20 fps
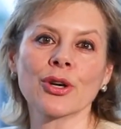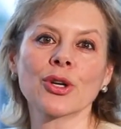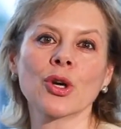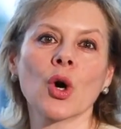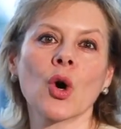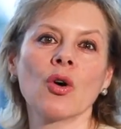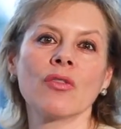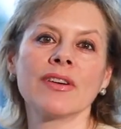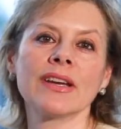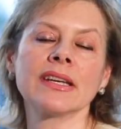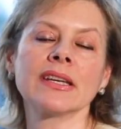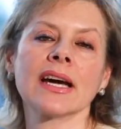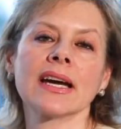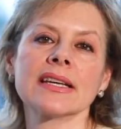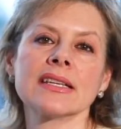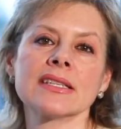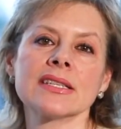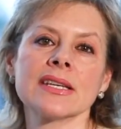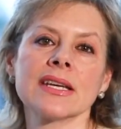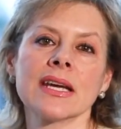
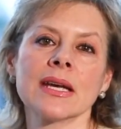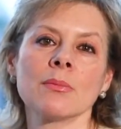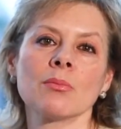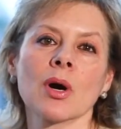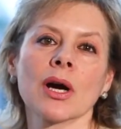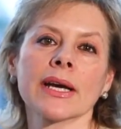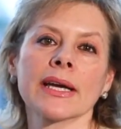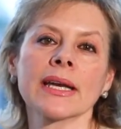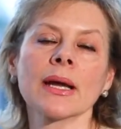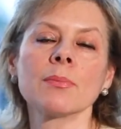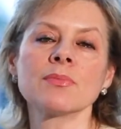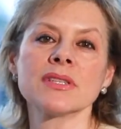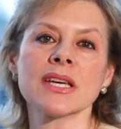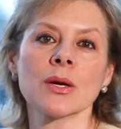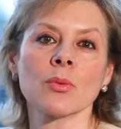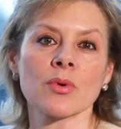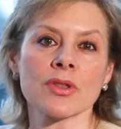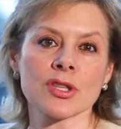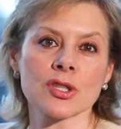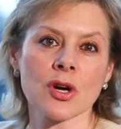COVID-19 market update
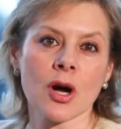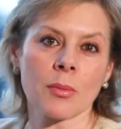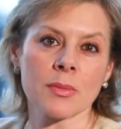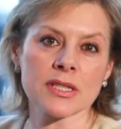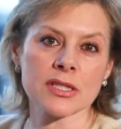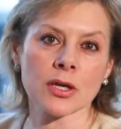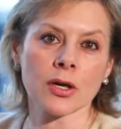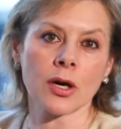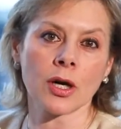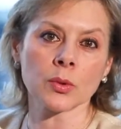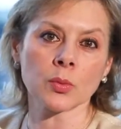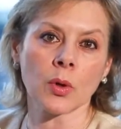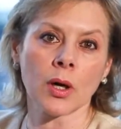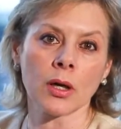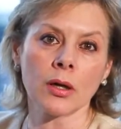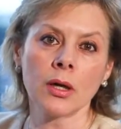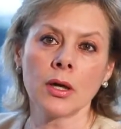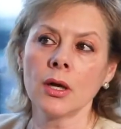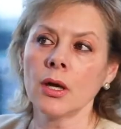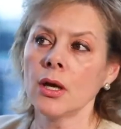with Thomas Caldwell.